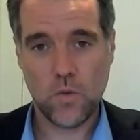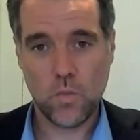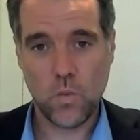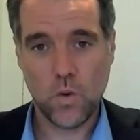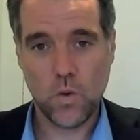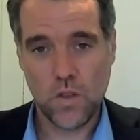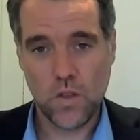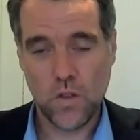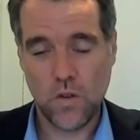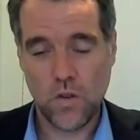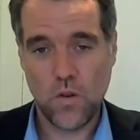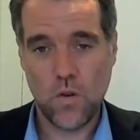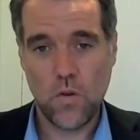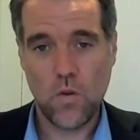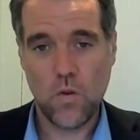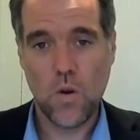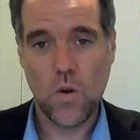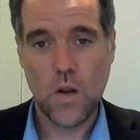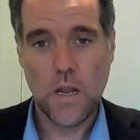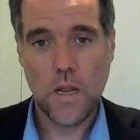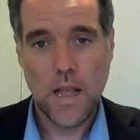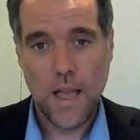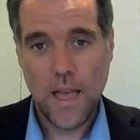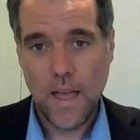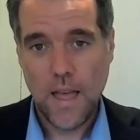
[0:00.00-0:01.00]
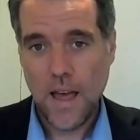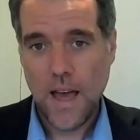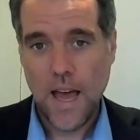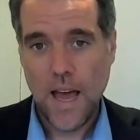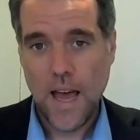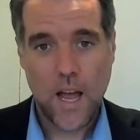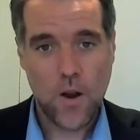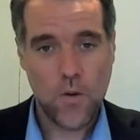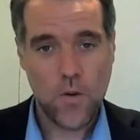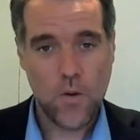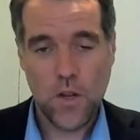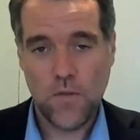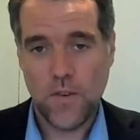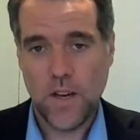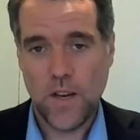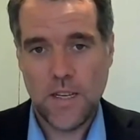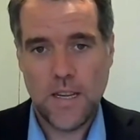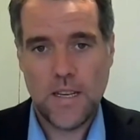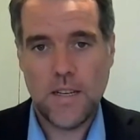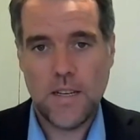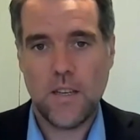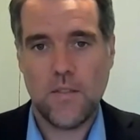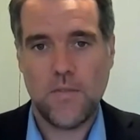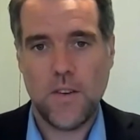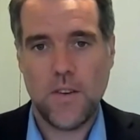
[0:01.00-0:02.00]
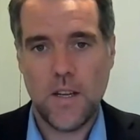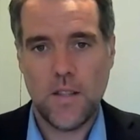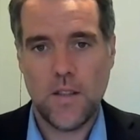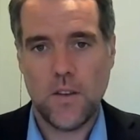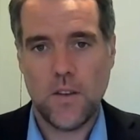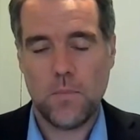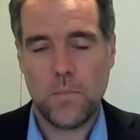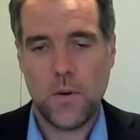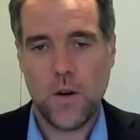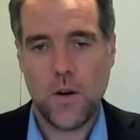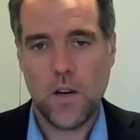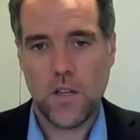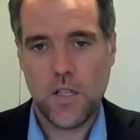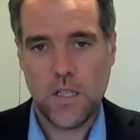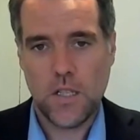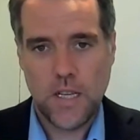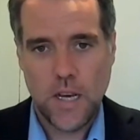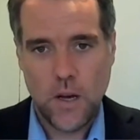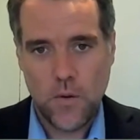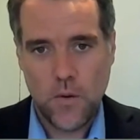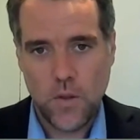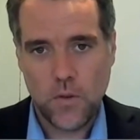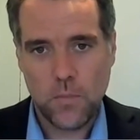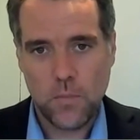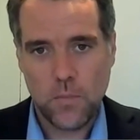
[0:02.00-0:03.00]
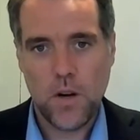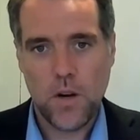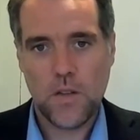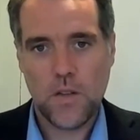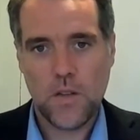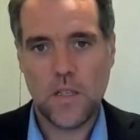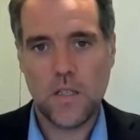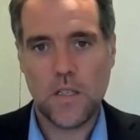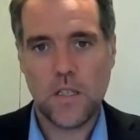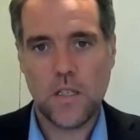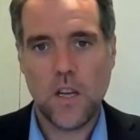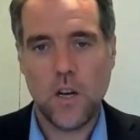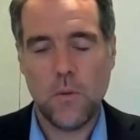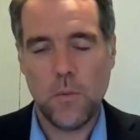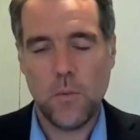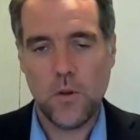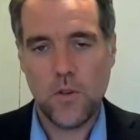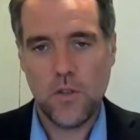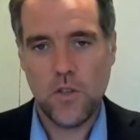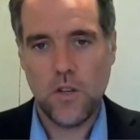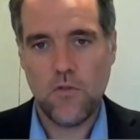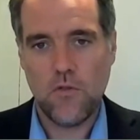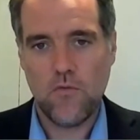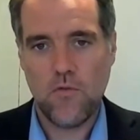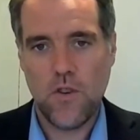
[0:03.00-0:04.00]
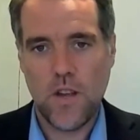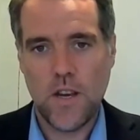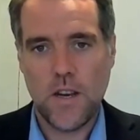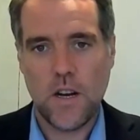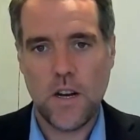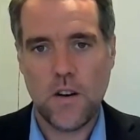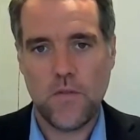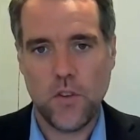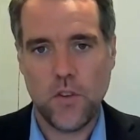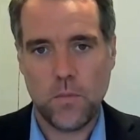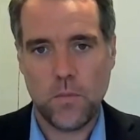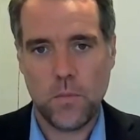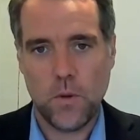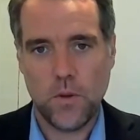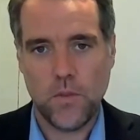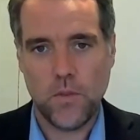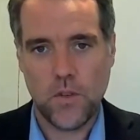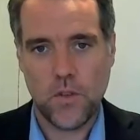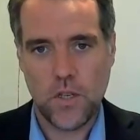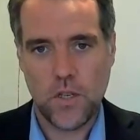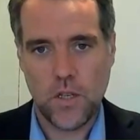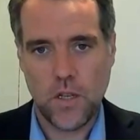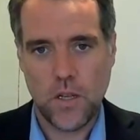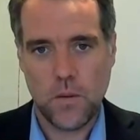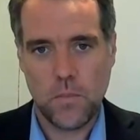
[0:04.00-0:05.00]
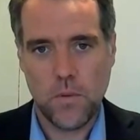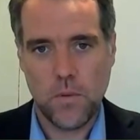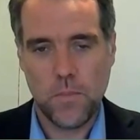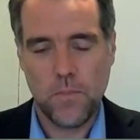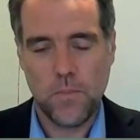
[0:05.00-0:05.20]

just want to know how you've identified this person, how this person's come onto your radar for sponsorship.